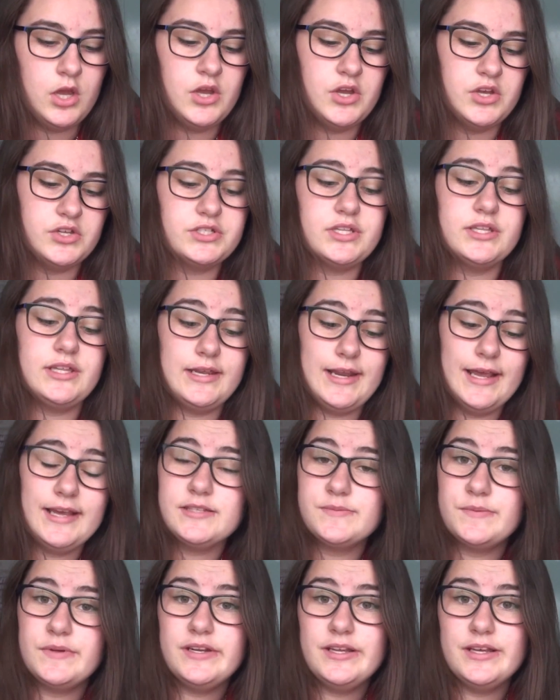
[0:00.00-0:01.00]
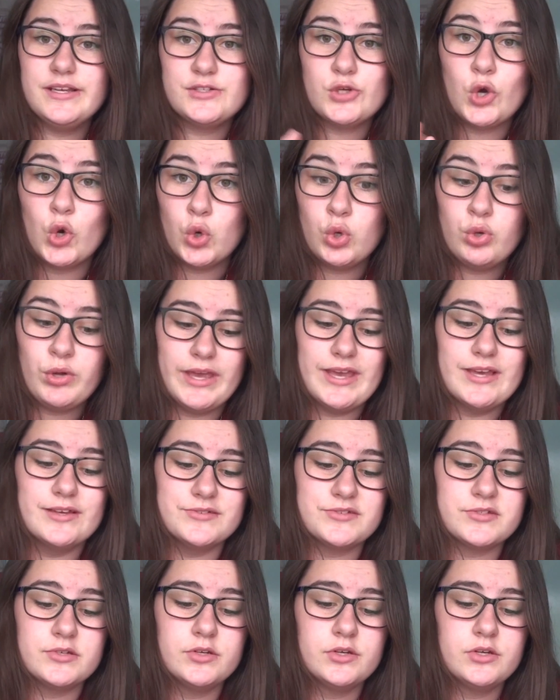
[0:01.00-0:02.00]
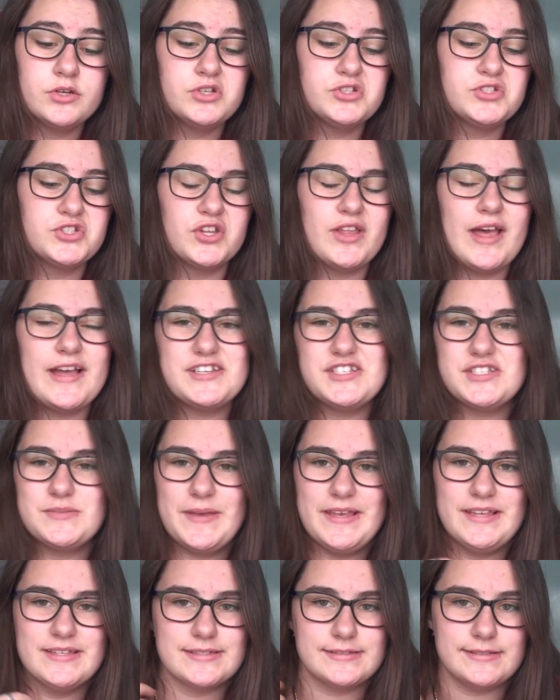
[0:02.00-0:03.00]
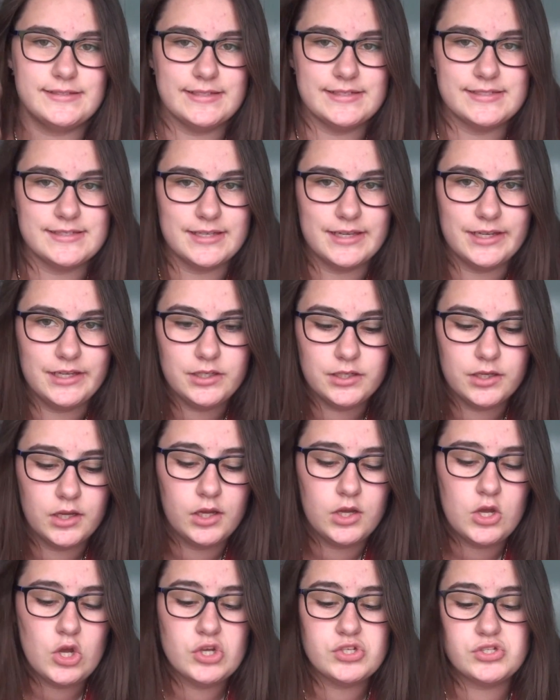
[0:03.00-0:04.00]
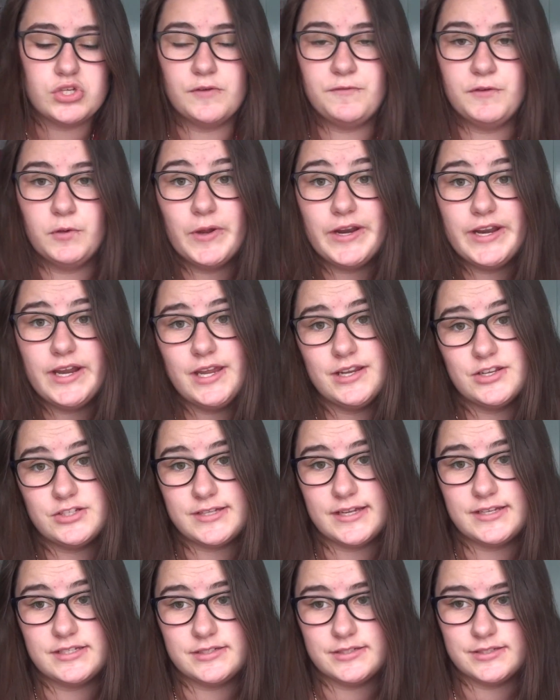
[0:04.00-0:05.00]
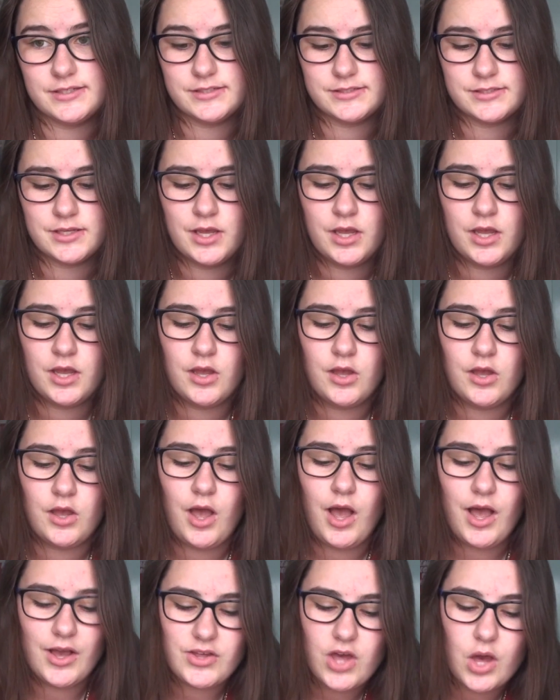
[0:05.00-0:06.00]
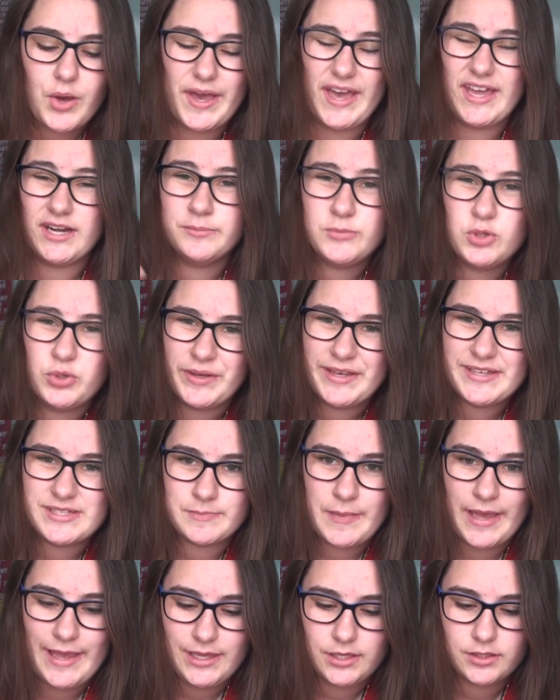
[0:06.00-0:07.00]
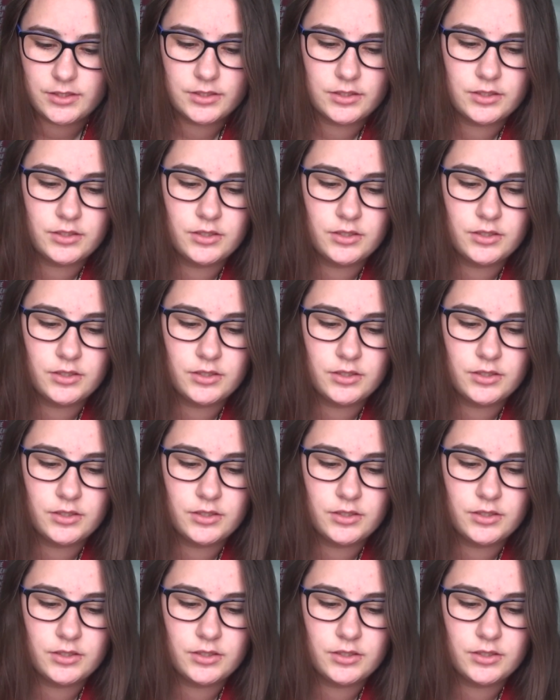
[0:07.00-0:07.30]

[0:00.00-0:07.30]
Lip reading: So the next one is all ears. So that just means listening. So if you want it in a sentence, it's, oh, go ahead, I'm all ears, mate.